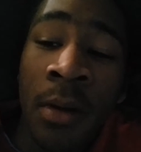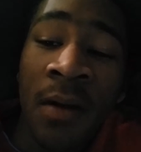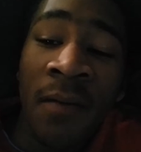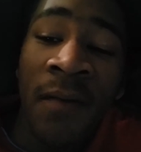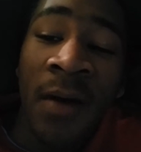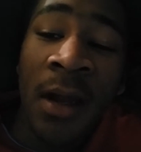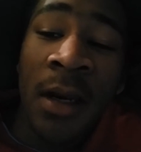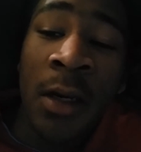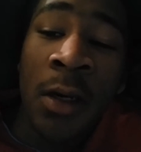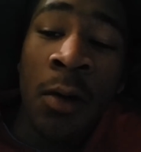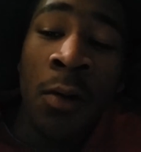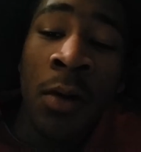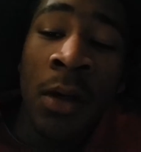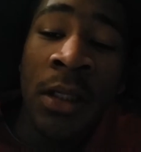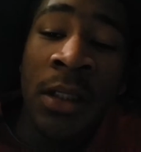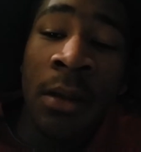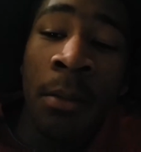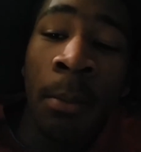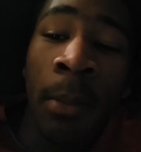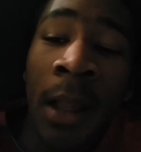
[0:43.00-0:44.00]
but if I do,
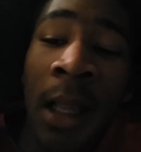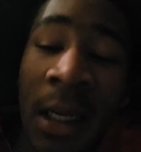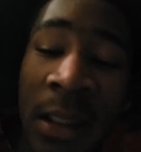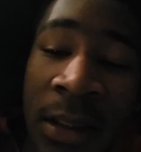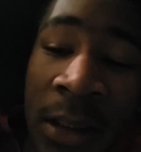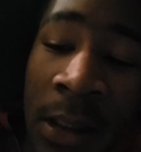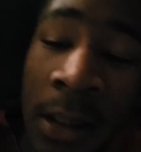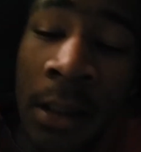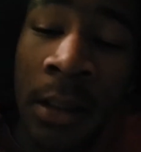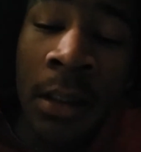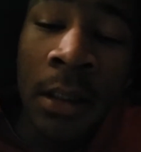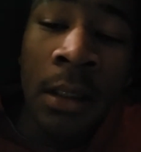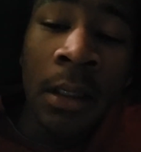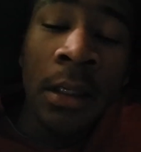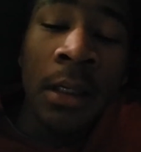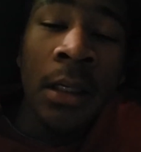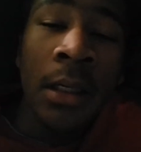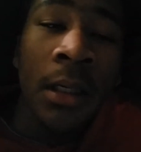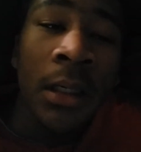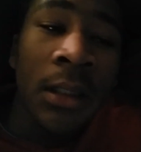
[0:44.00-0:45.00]
it's a blessing,
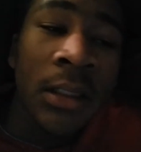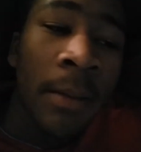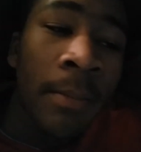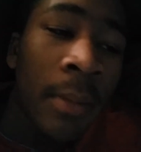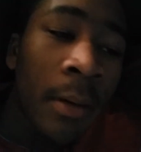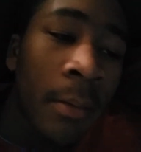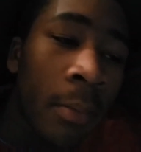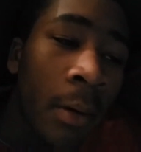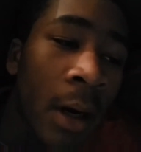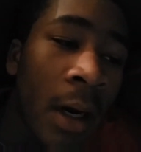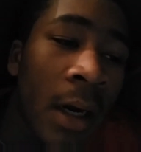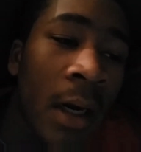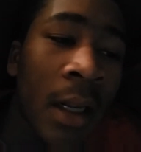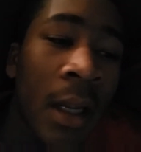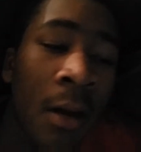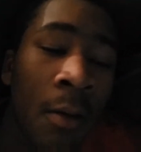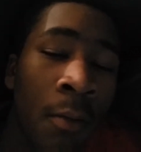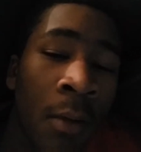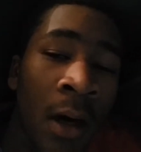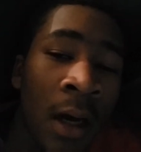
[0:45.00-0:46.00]
because I've been praying to
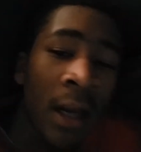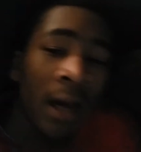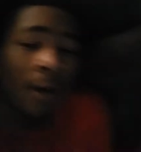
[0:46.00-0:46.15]
get one,